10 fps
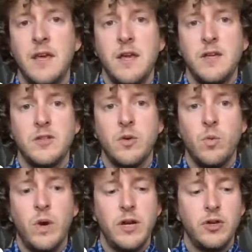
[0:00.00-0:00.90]
So
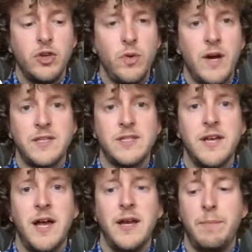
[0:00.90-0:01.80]
where do I
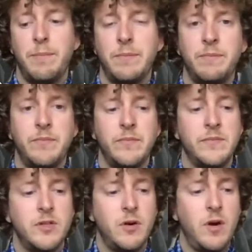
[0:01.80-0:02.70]
sign up?
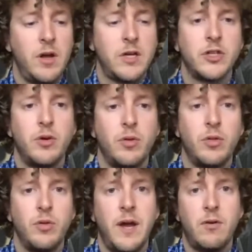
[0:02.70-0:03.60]
So I'll actually go
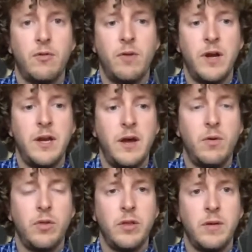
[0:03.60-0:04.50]
through that right now
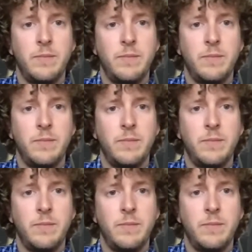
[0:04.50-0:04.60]
with you.